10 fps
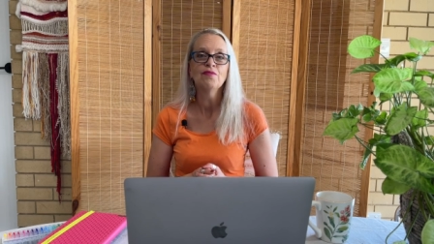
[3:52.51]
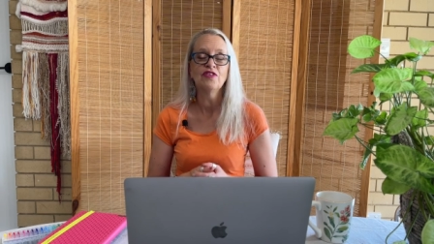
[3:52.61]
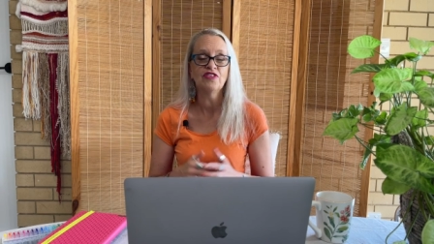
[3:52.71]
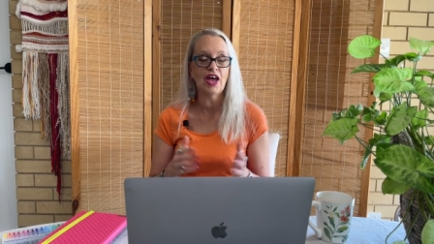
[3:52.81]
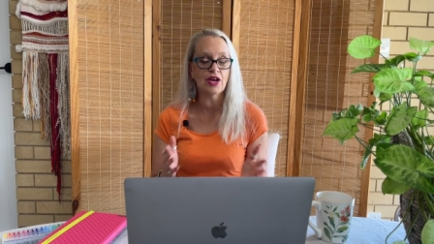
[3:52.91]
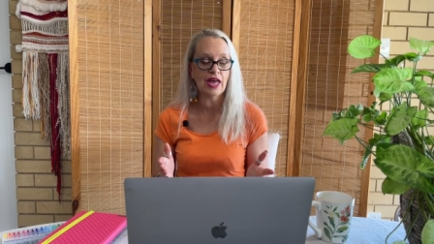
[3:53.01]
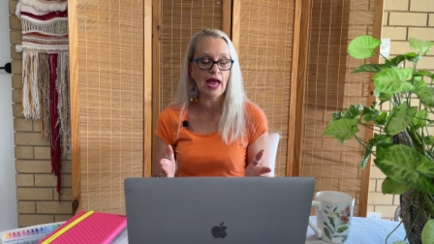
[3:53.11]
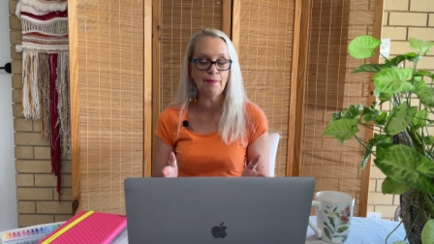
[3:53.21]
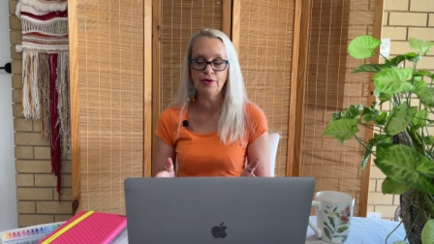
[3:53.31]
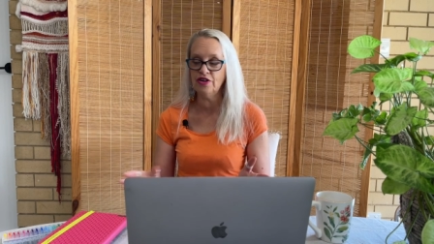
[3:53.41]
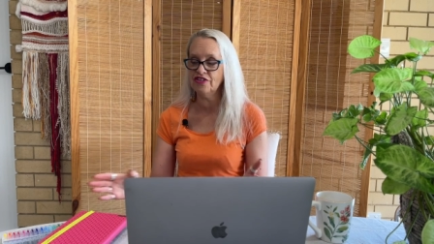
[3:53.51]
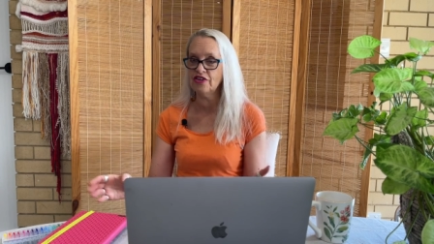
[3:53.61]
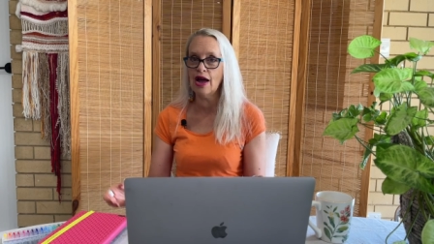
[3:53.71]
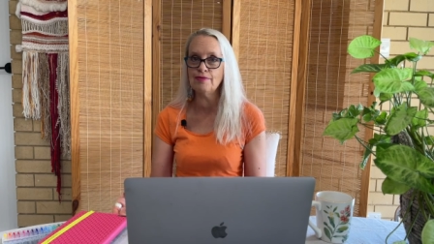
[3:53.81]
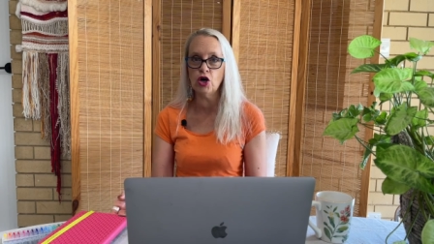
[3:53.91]
and say, okay, put a
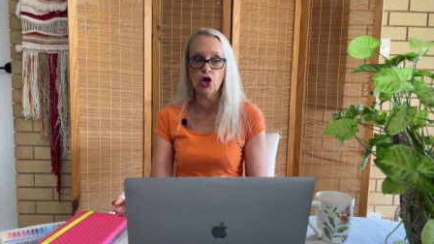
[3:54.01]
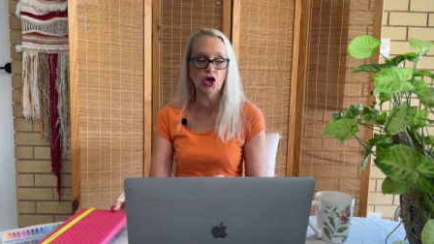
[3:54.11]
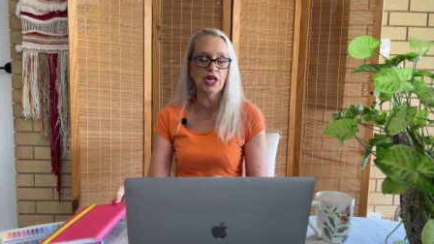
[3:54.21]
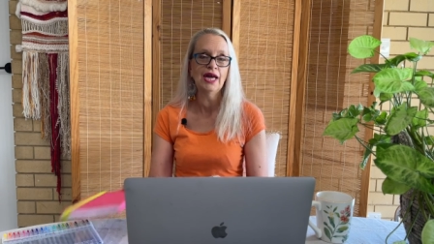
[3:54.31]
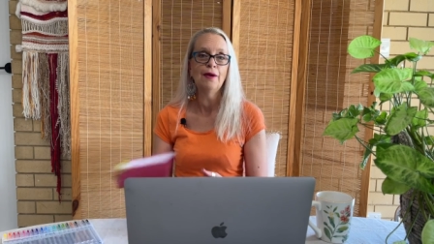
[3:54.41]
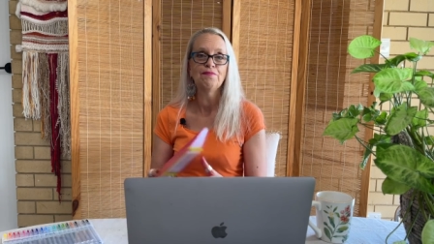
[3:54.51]
timer on,